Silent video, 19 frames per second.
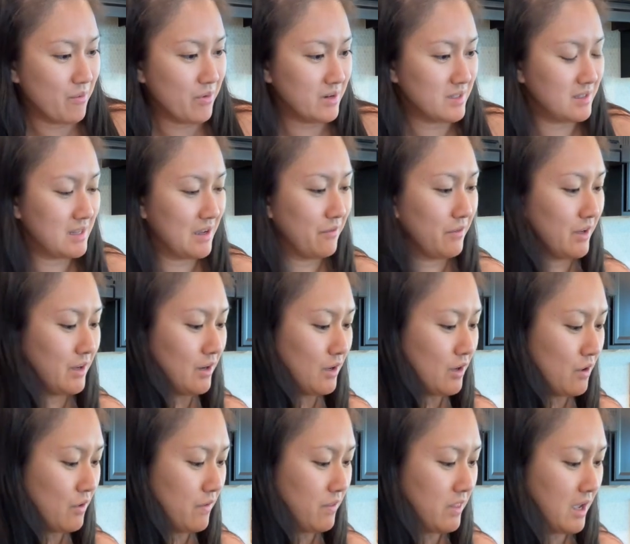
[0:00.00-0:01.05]
one is definitely gonna
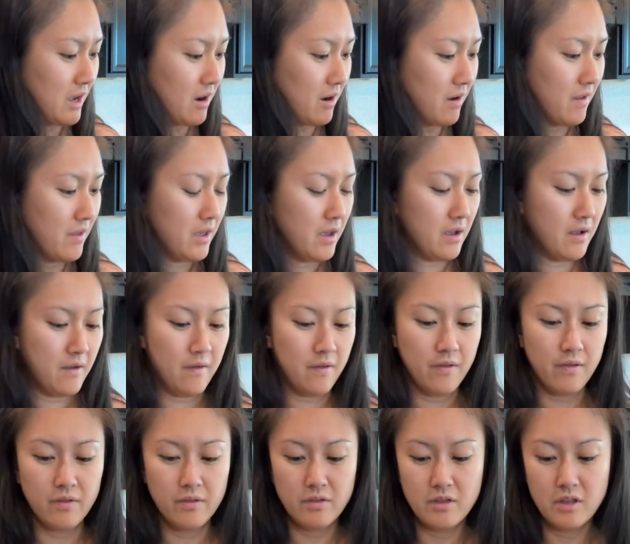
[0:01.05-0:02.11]
go in there.
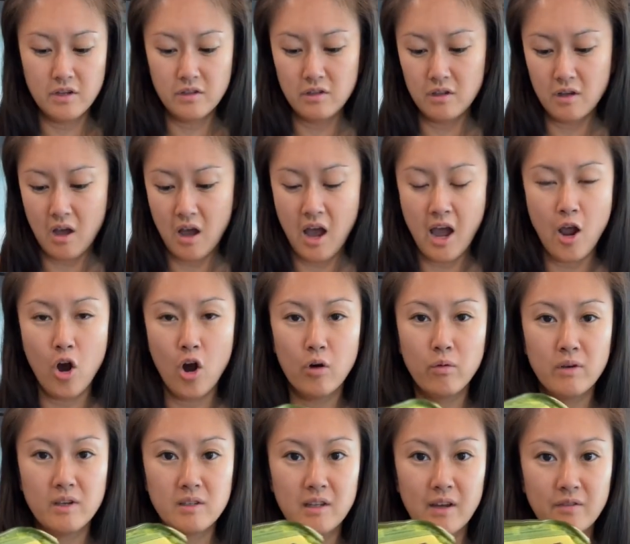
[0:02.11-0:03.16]
This, I
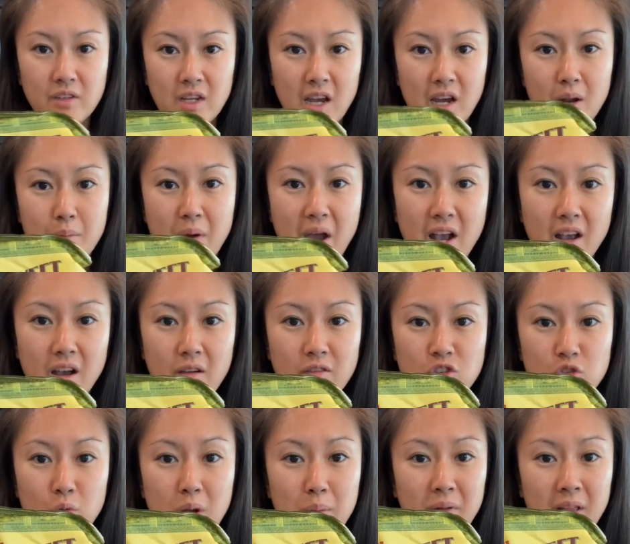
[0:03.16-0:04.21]
always love to get a bag of
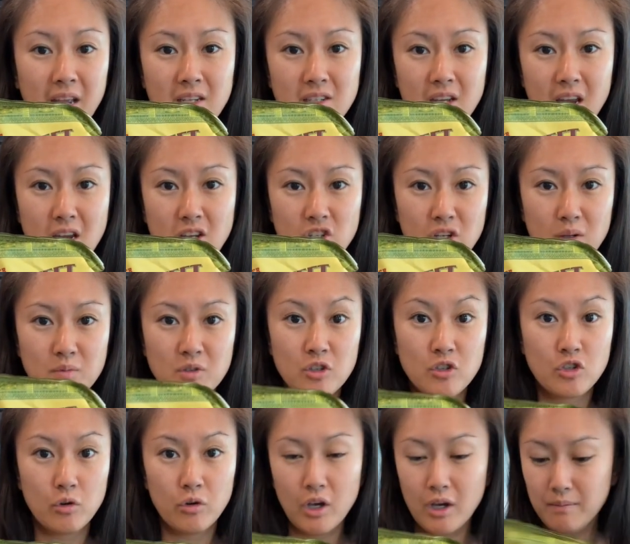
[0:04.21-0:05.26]
sweet plantain chips,
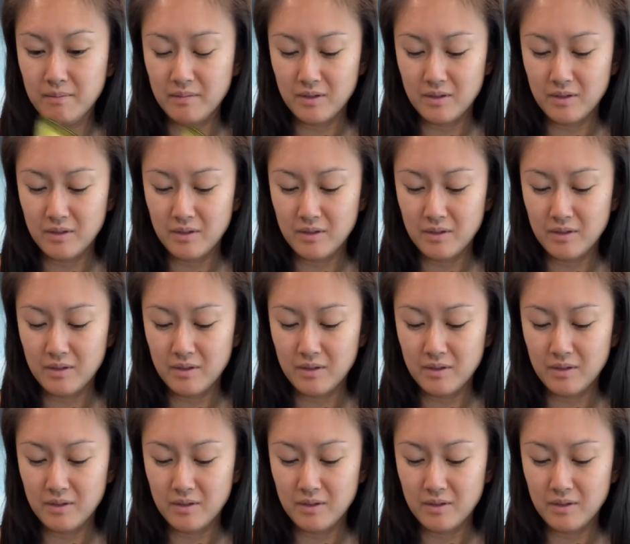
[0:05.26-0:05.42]
so good.